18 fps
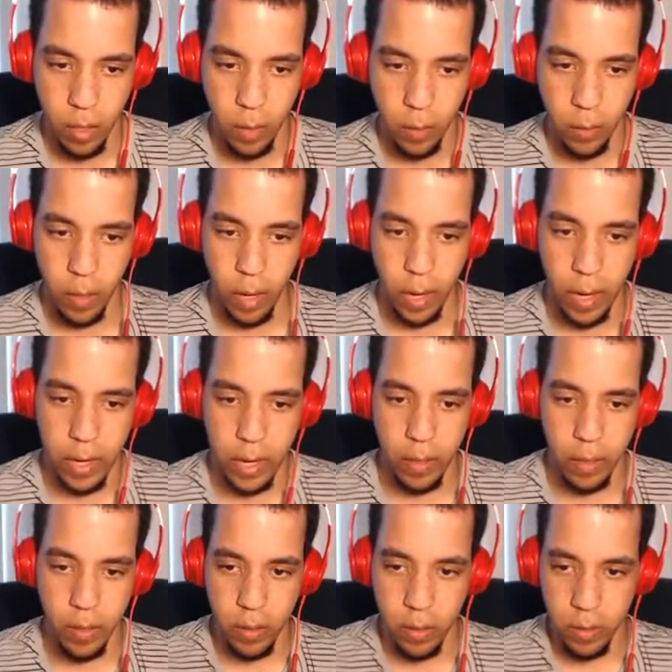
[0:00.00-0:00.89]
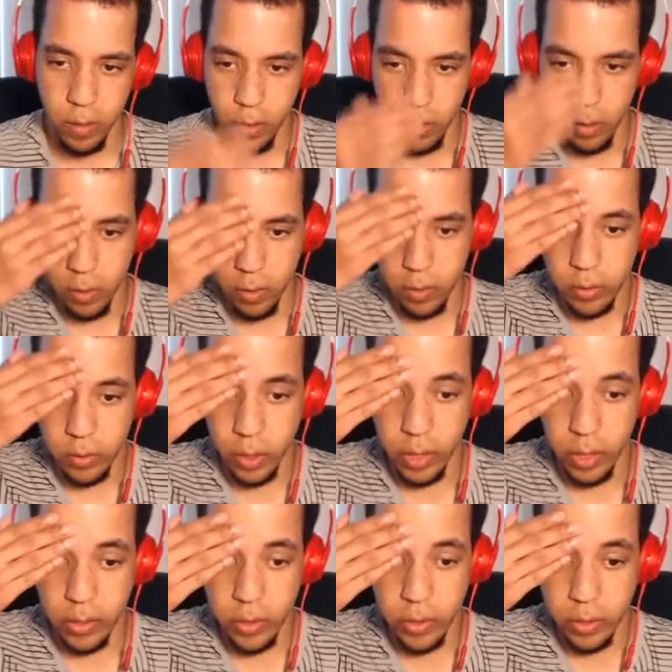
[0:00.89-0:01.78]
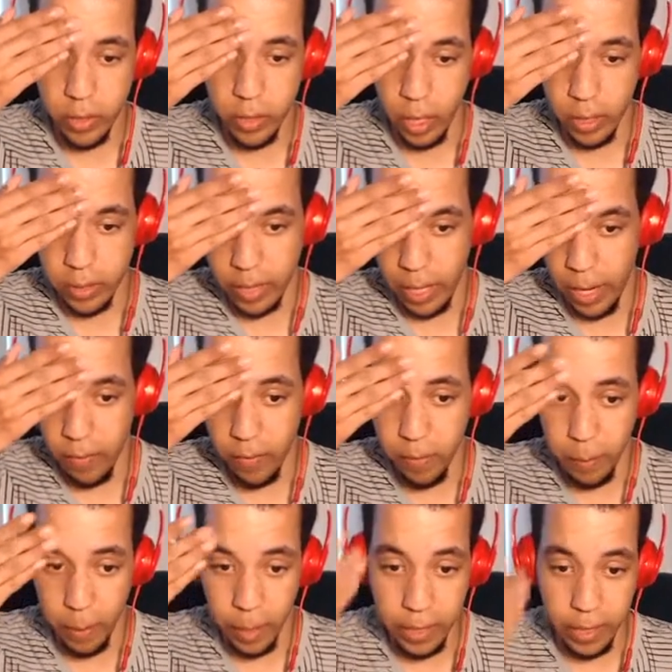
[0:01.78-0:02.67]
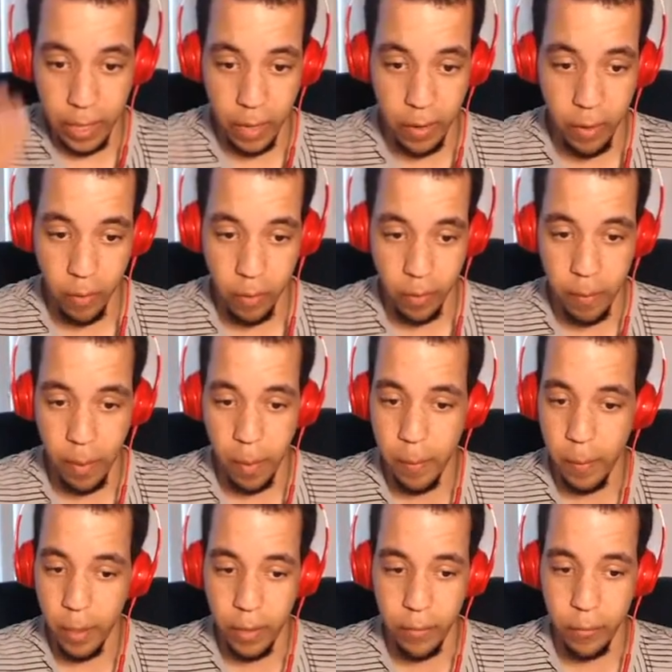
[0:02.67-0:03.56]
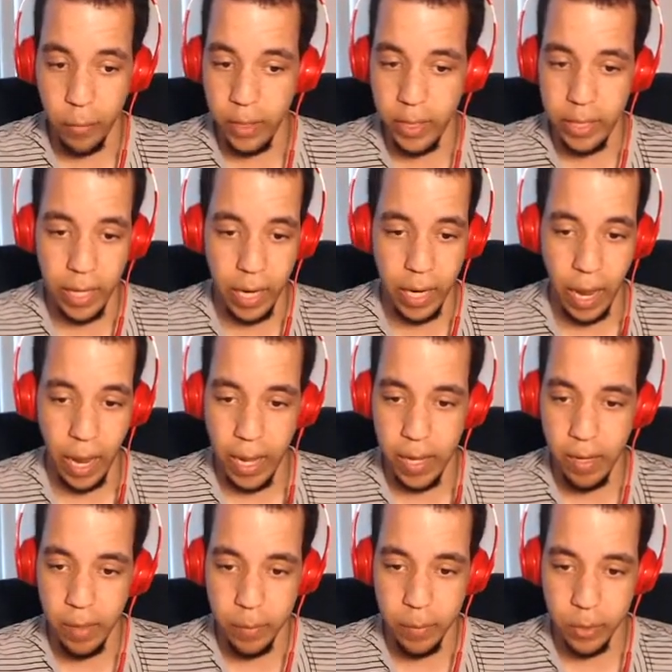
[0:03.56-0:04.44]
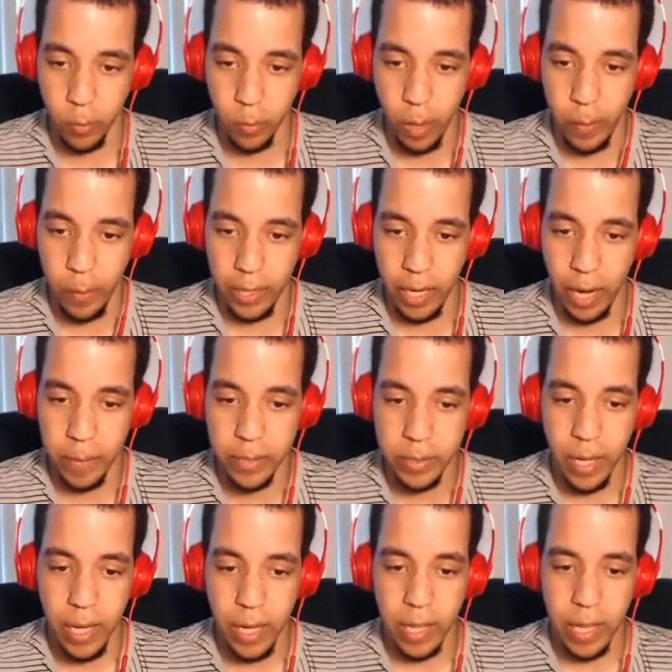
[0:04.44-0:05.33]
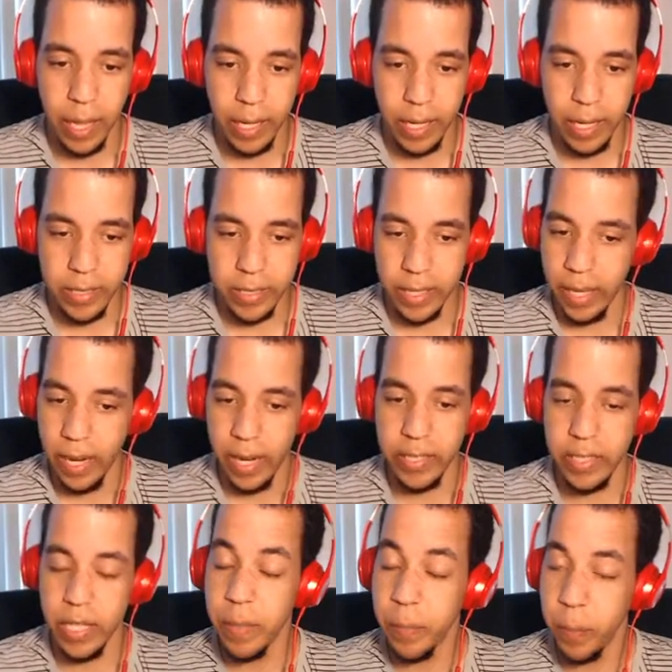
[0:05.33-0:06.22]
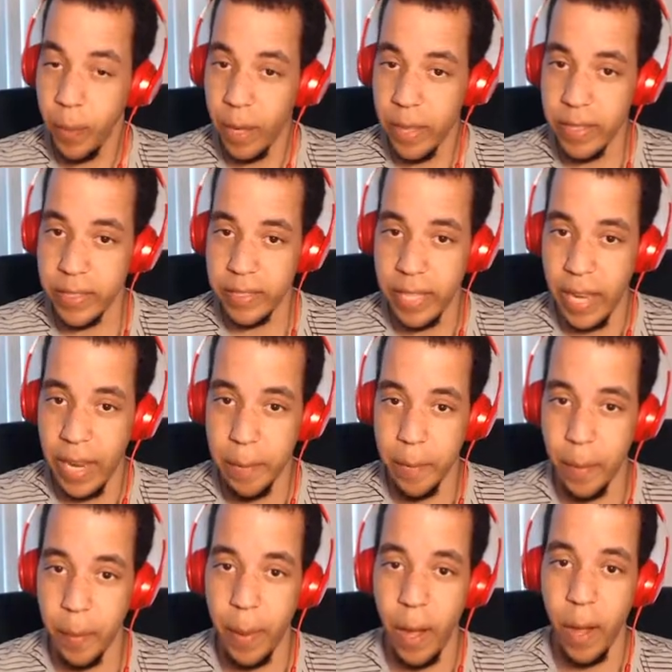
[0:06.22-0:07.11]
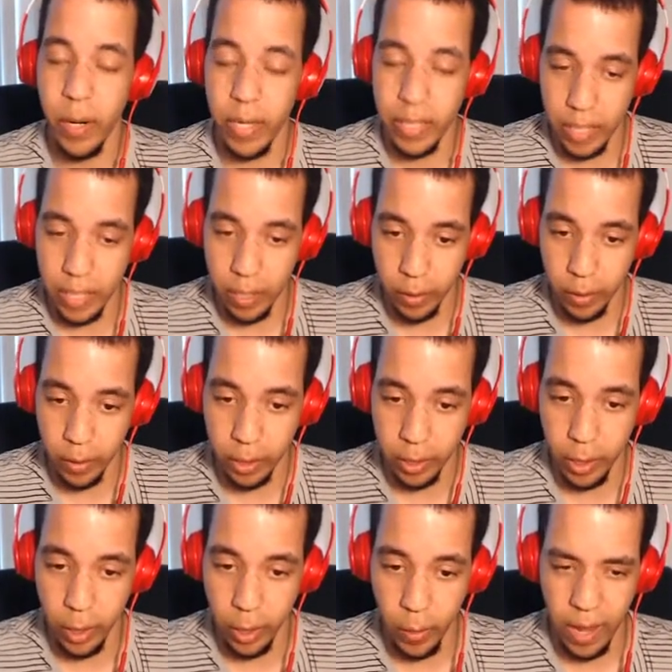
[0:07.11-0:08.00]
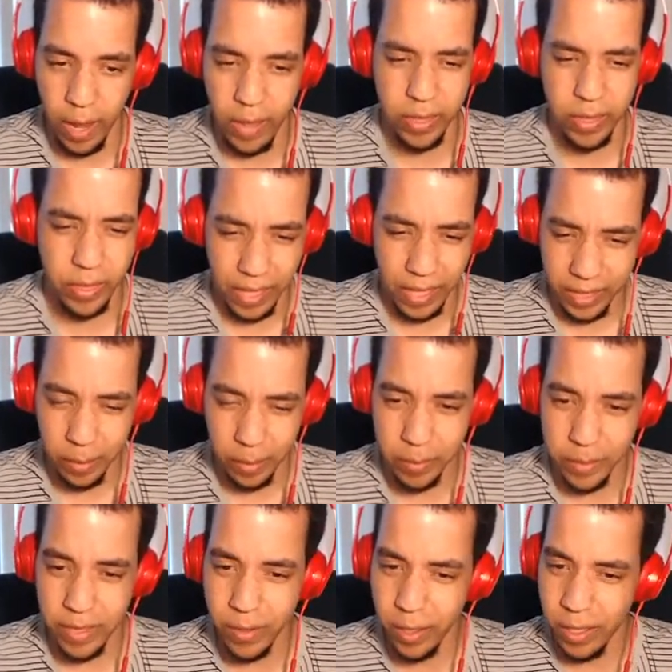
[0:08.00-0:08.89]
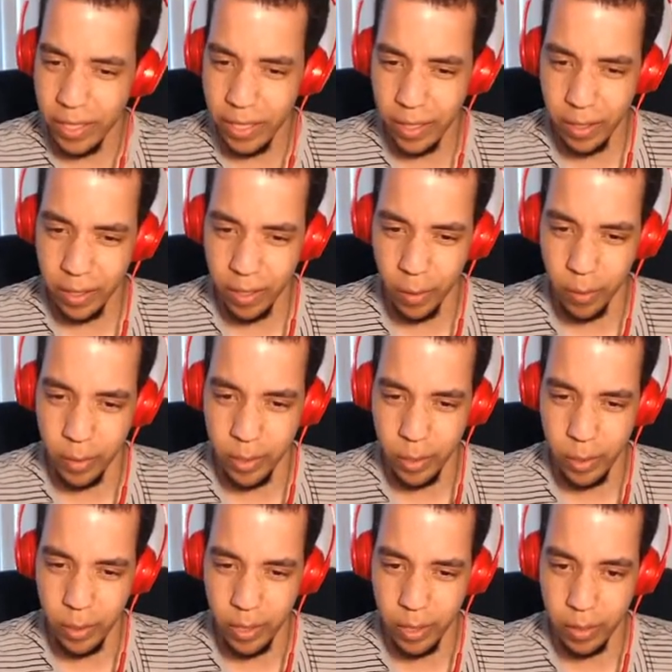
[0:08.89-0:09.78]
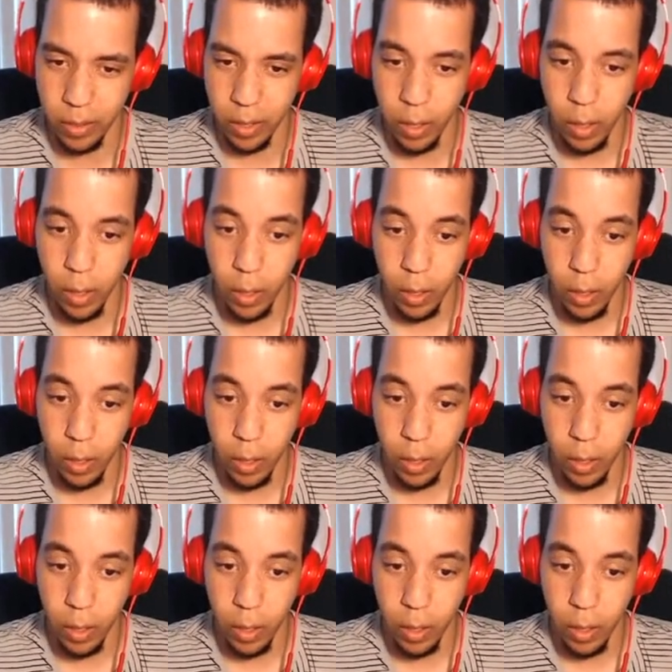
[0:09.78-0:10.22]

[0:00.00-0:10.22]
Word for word: All right. So let's just talk to everybody. I don't remember if we get items or where we get items. Like I said, I did play this game about a year ago. I think it was either a year ago or two years.